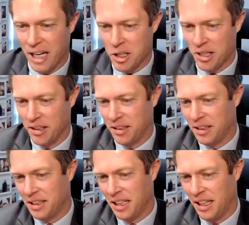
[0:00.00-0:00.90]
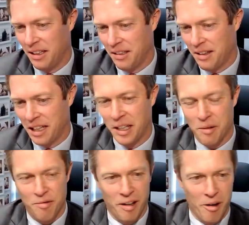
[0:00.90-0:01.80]
Ashley, thank you
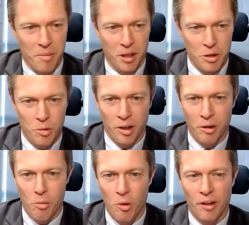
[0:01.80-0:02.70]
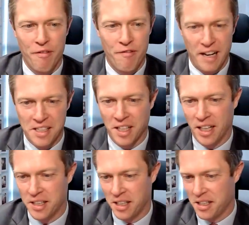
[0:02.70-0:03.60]
very much. What a
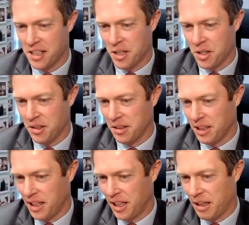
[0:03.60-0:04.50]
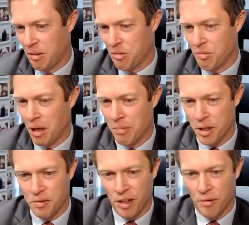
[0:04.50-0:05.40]
fascinating session. My
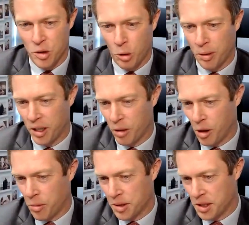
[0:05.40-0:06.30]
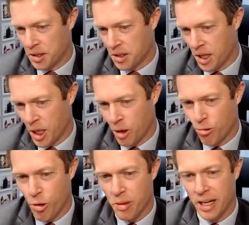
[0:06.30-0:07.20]
most favourite topic at the moment is
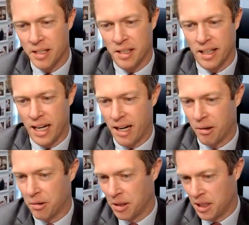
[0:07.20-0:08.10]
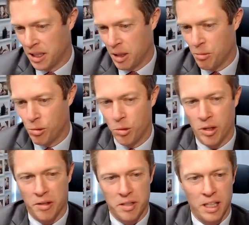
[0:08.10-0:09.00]
ruminating how we're all
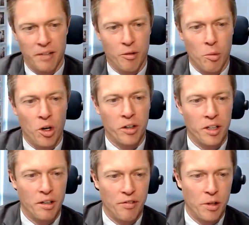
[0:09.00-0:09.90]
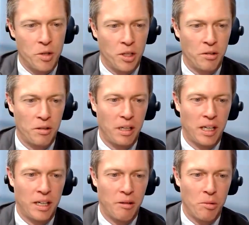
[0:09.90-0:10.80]
going to live and work in the future
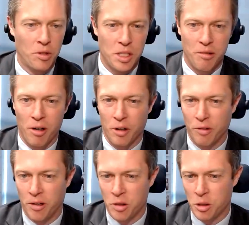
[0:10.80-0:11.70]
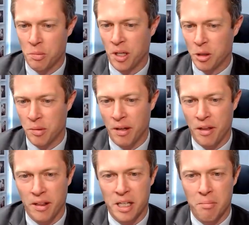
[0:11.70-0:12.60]
once coronavirus has passed. But I
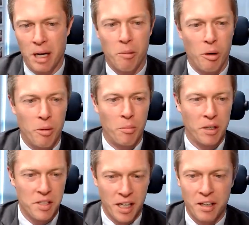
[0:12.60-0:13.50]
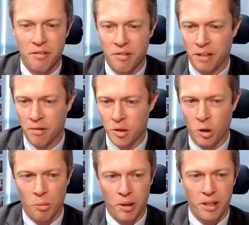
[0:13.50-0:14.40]
think this may well be my second favourite
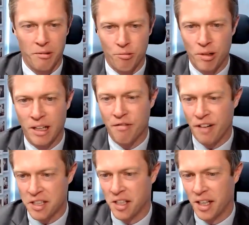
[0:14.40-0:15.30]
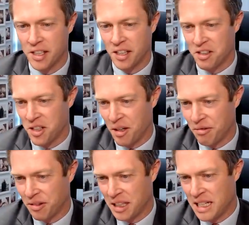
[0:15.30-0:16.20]
topic. Really fascinating
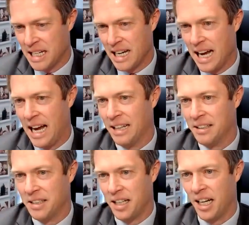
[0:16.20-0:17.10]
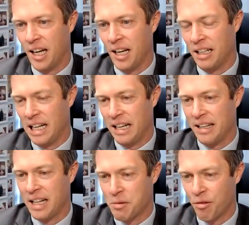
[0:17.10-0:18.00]
stuff. And
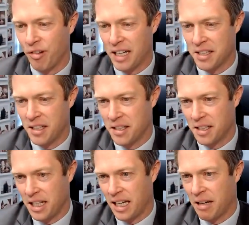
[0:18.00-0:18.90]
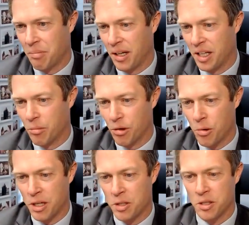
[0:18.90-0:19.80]
that's reflected by the number of
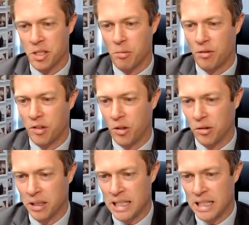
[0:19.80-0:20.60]
questions that we've got.